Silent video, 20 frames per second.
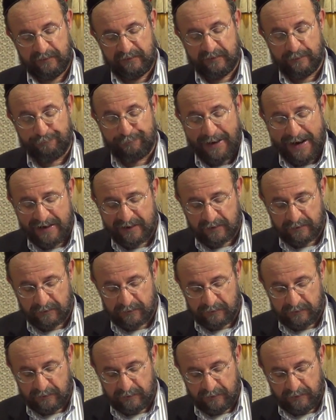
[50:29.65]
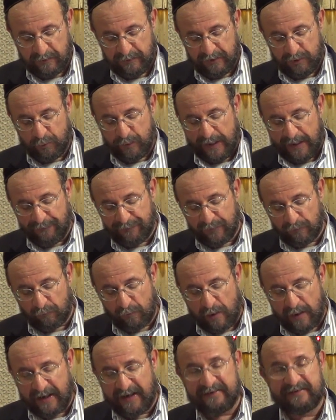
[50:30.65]
debacle, you have the
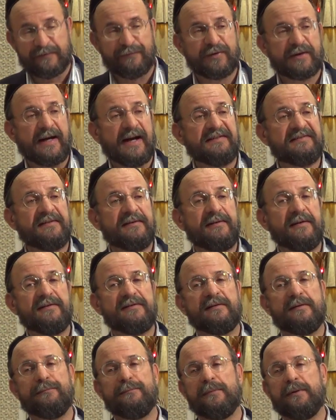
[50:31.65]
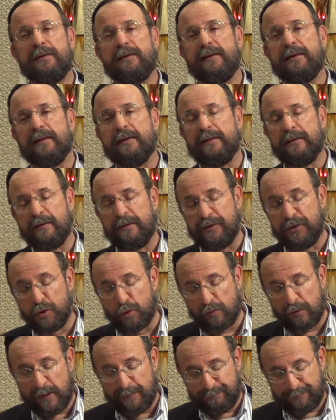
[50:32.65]
rise of Hasidism in
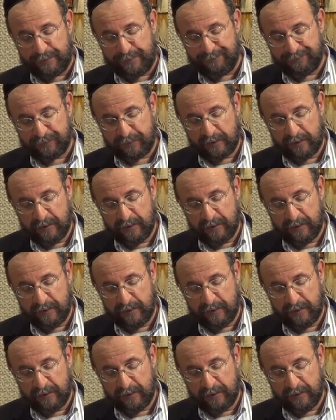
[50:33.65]
Europe.